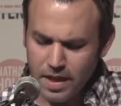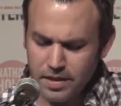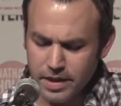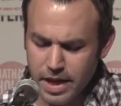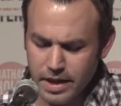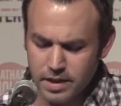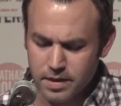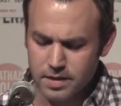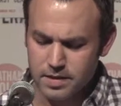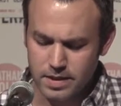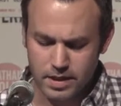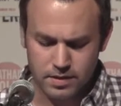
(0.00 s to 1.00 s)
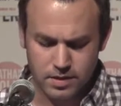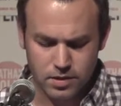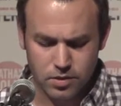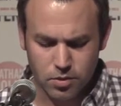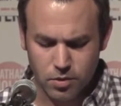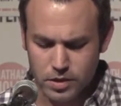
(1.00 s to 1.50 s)
than any of these things,
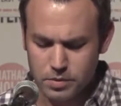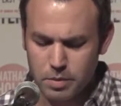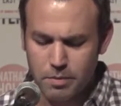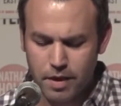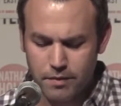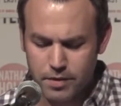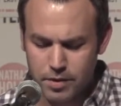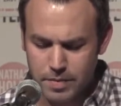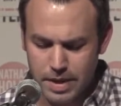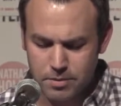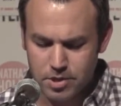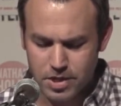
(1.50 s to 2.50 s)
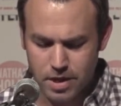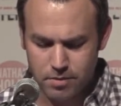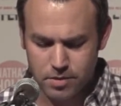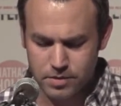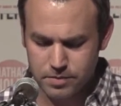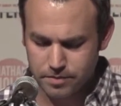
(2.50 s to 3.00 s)
these toys we bought for your baby
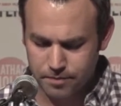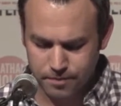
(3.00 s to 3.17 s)
showers."